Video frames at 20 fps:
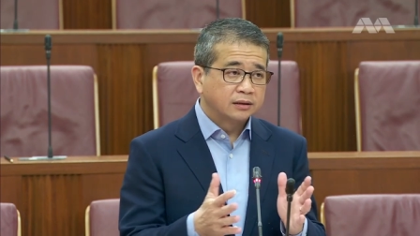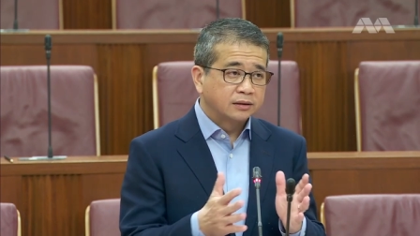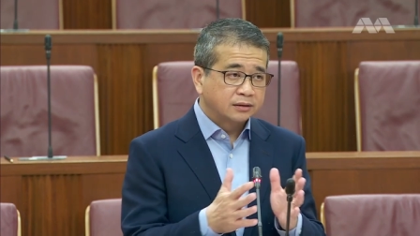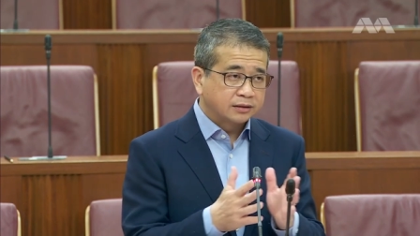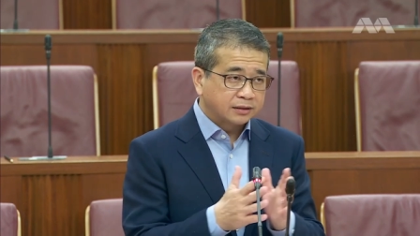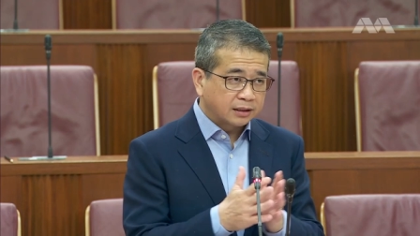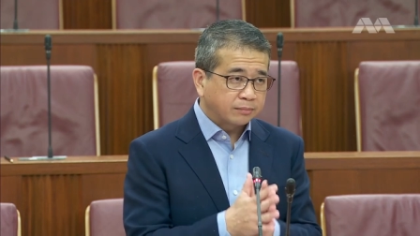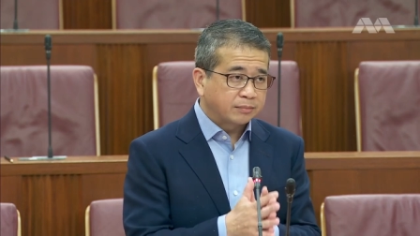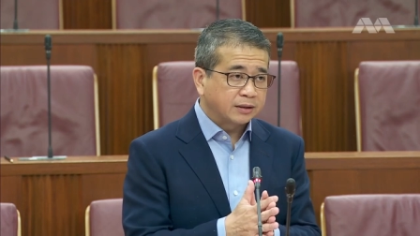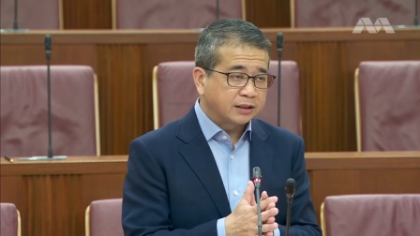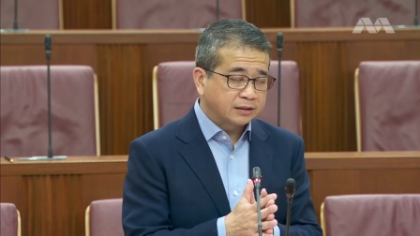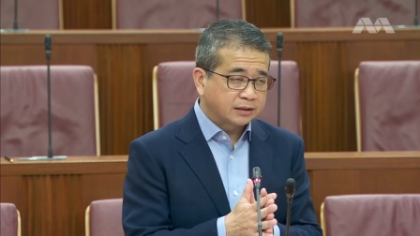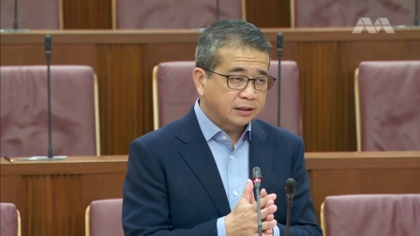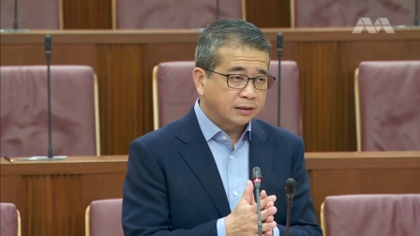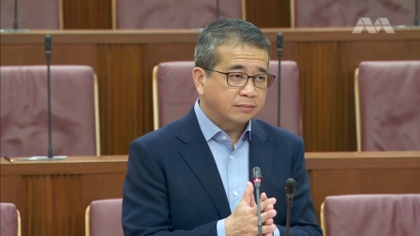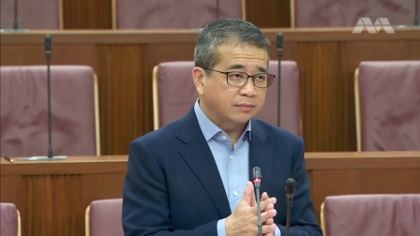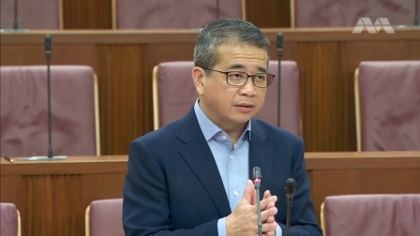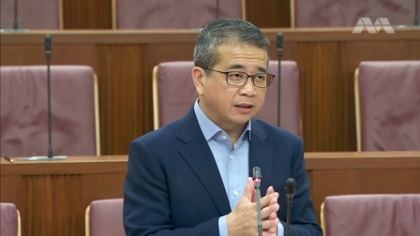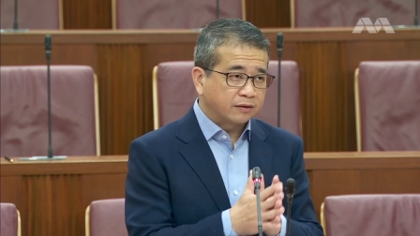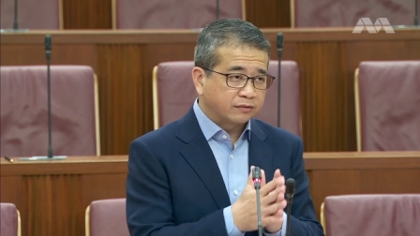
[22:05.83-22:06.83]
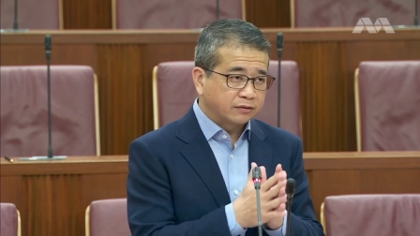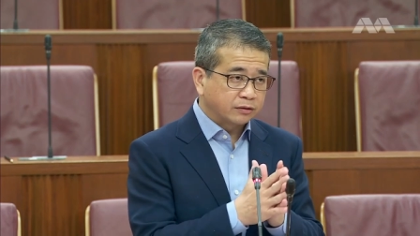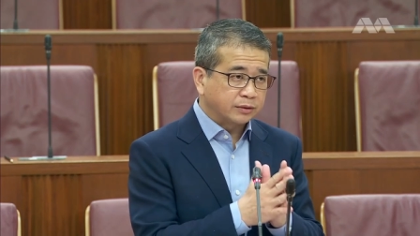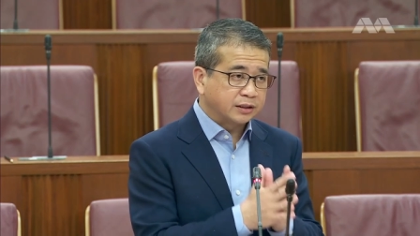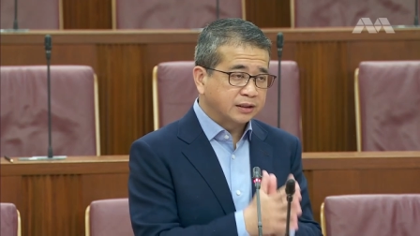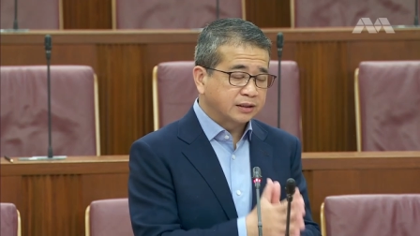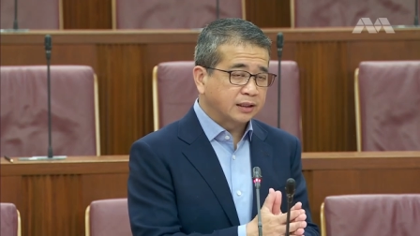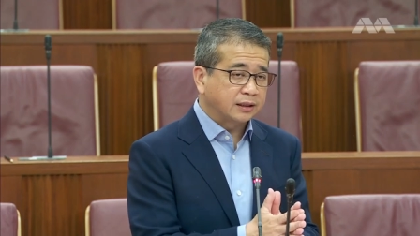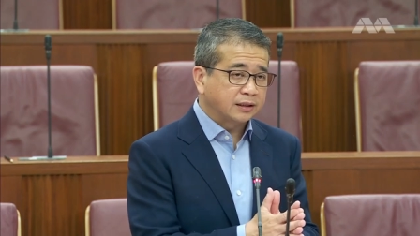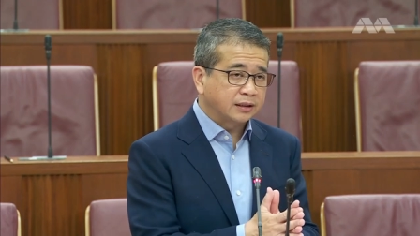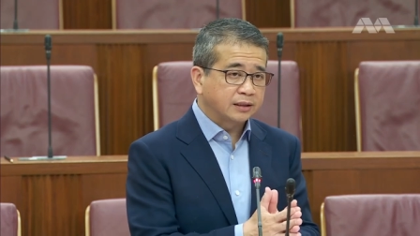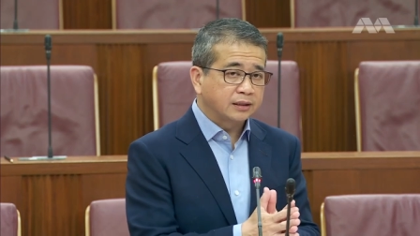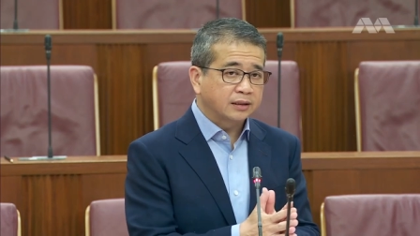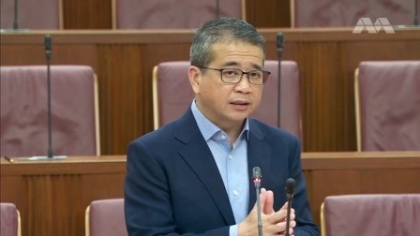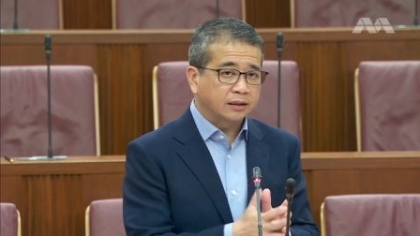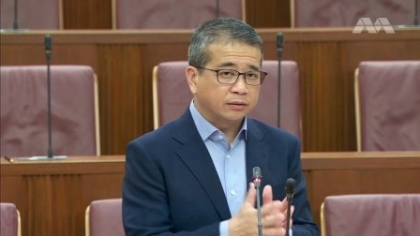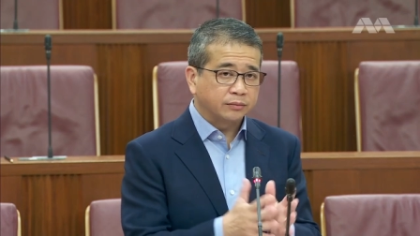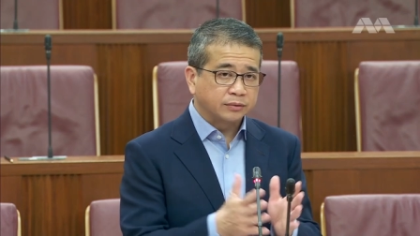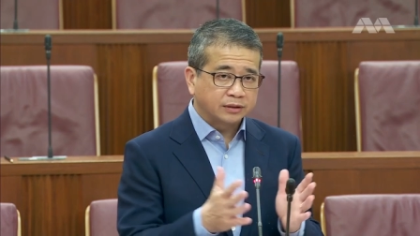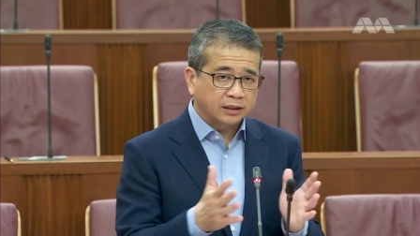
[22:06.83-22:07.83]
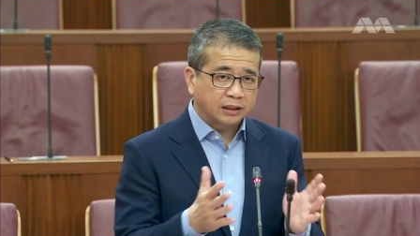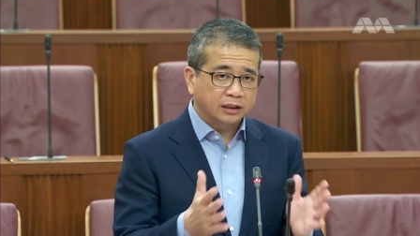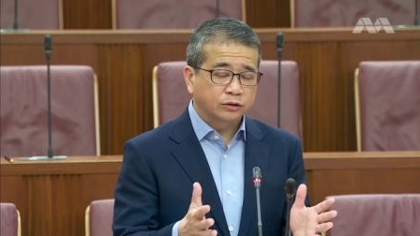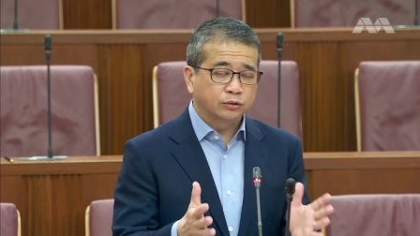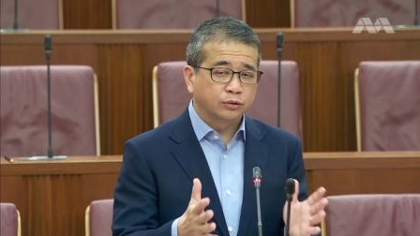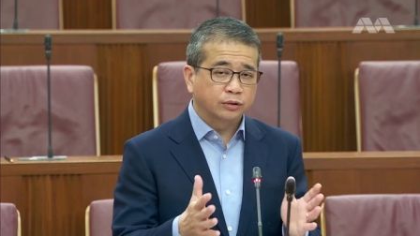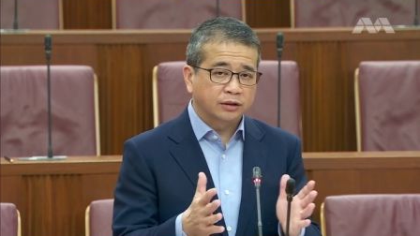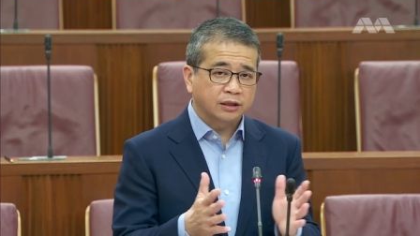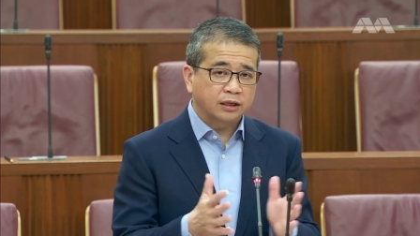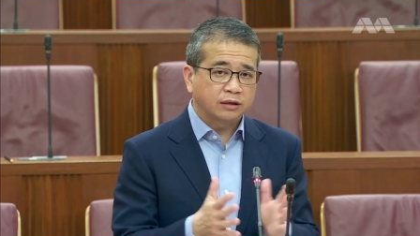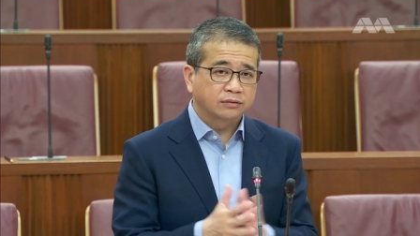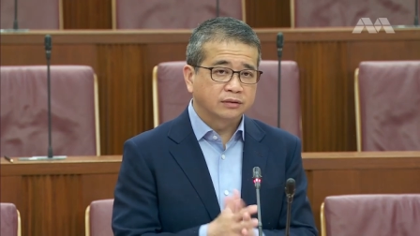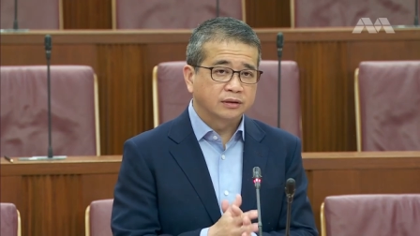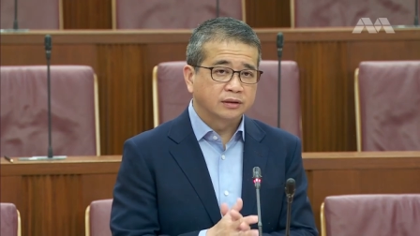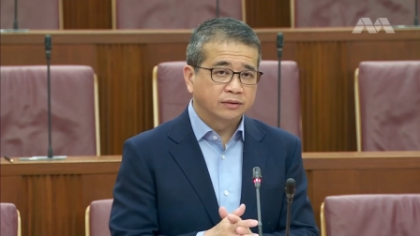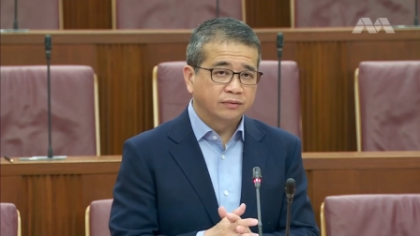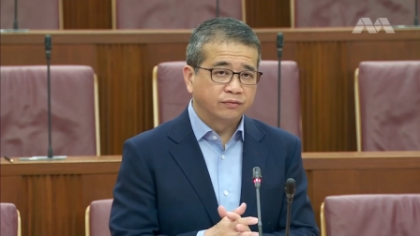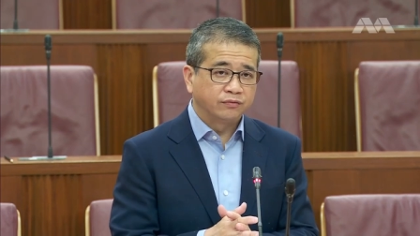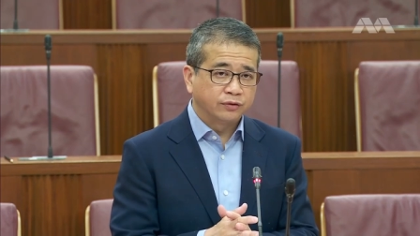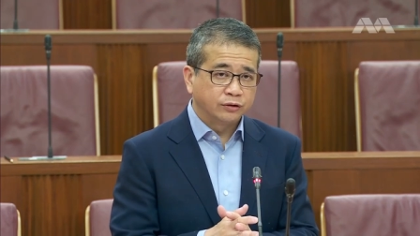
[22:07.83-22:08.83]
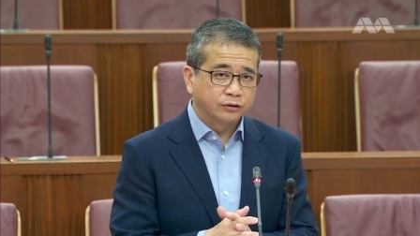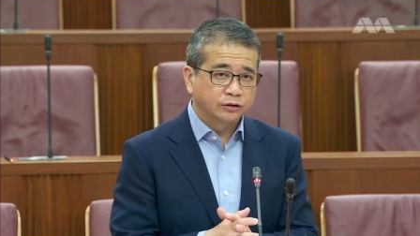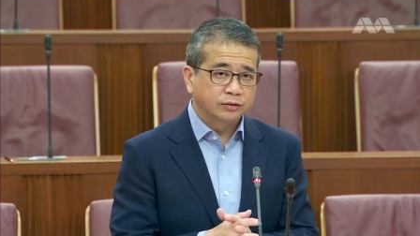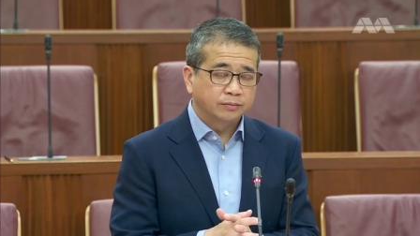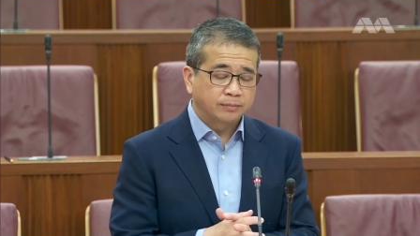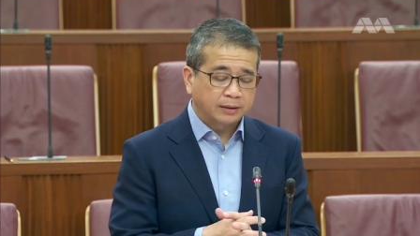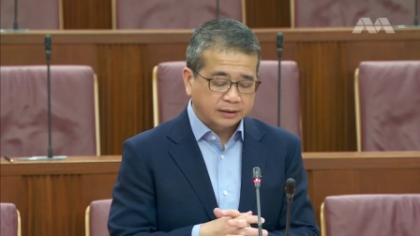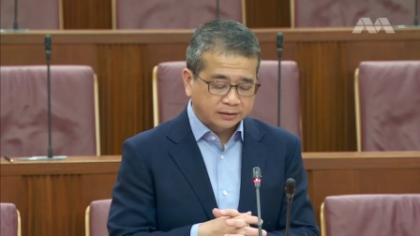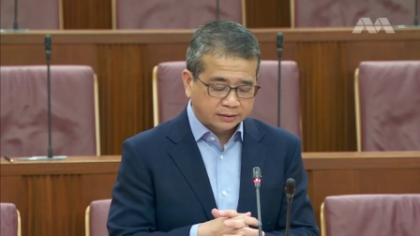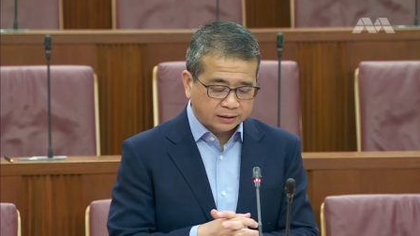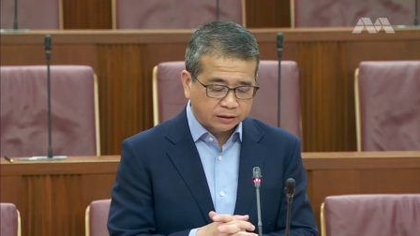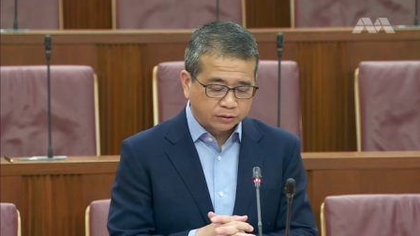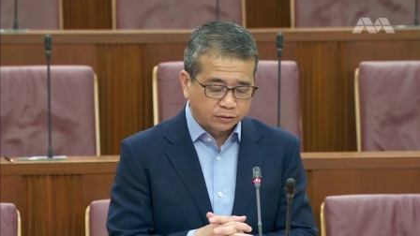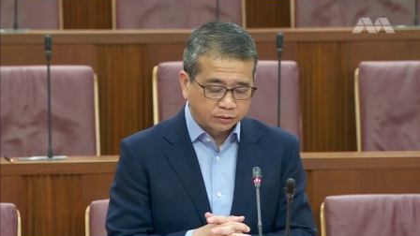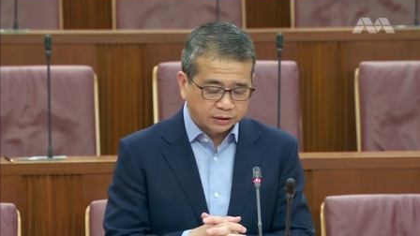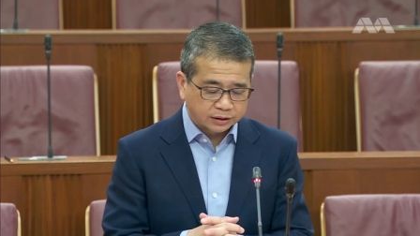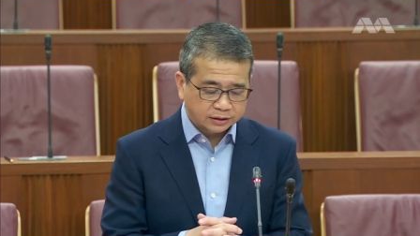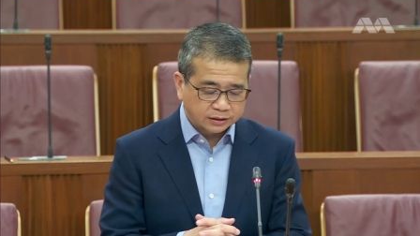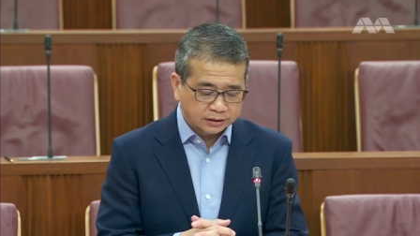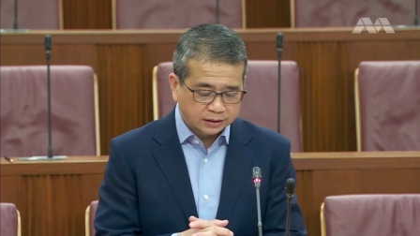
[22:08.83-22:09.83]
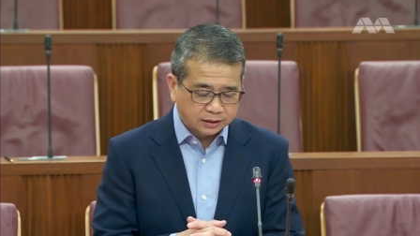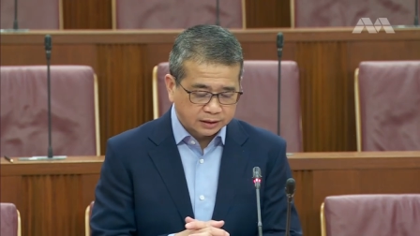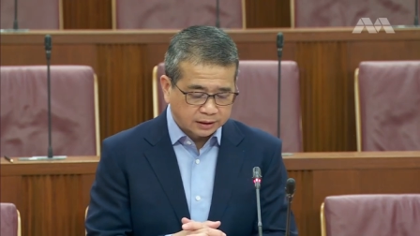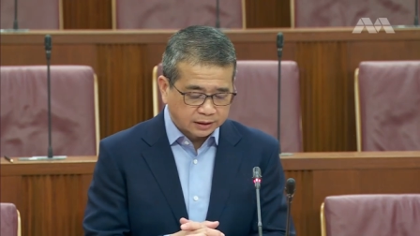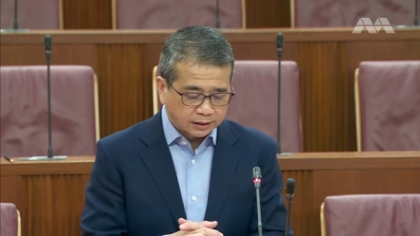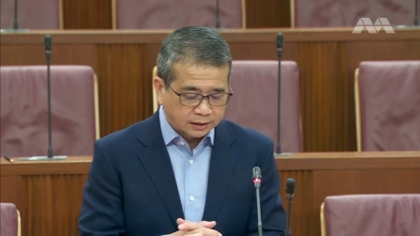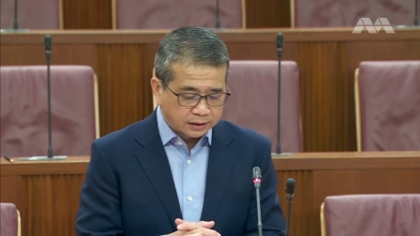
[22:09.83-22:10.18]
step by step after we study and we take into account views by stakeholders.